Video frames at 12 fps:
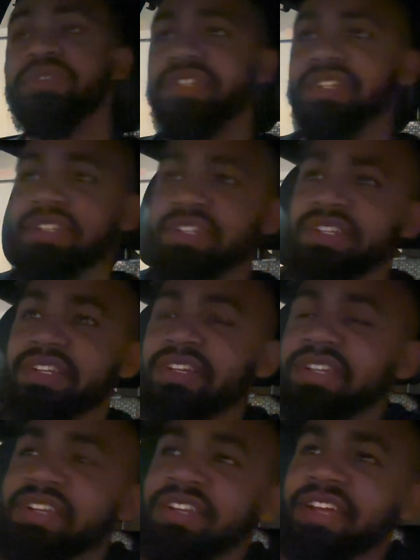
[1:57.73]
it,
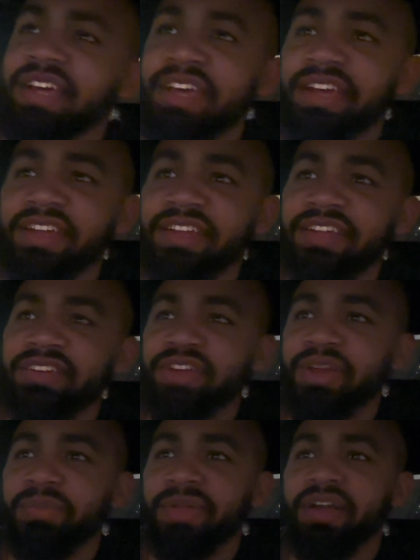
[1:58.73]
and they try
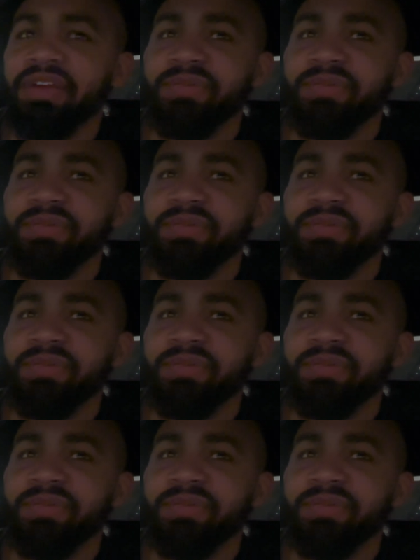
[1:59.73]
to block him,